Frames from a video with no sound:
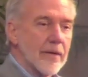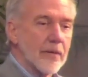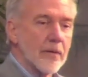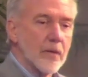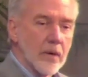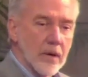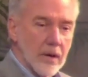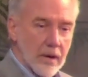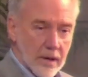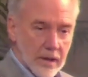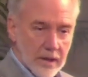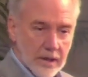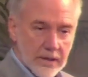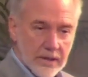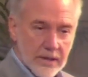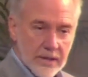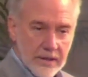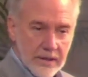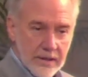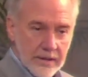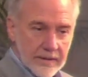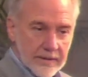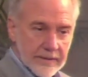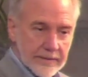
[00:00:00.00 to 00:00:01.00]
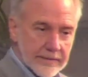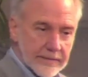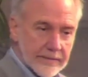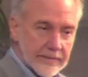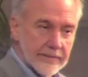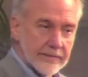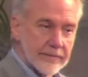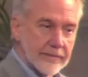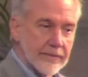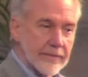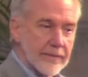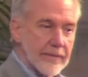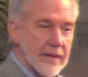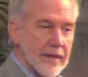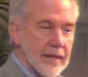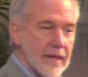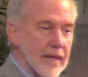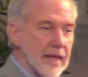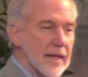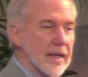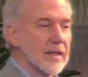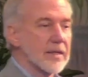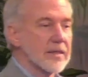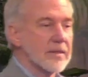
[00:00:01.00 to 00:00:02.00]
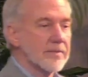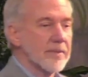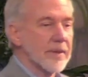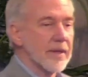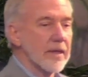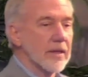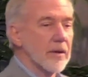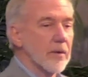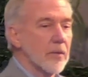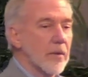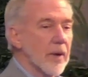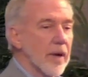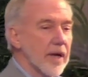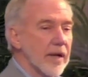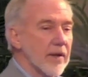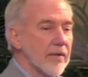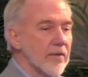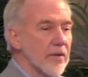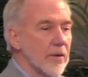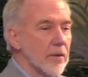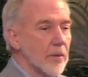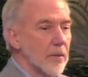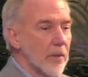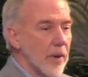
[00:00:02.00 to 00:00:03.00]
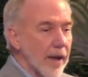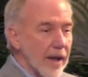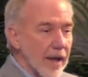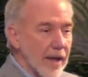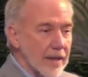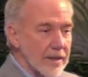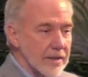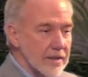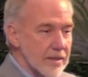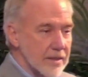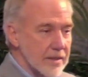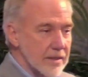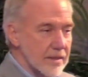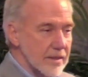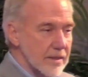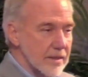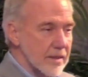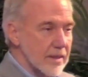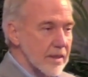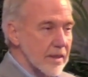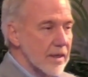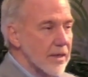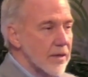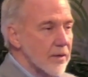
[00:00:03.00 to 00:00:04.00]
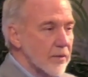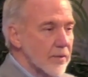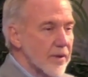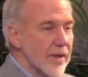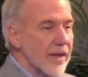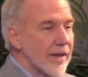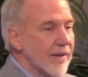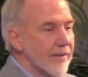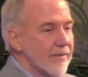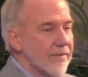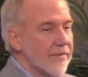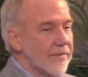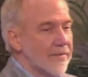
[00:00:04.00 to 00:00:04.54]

works. It has been the way of the West. We have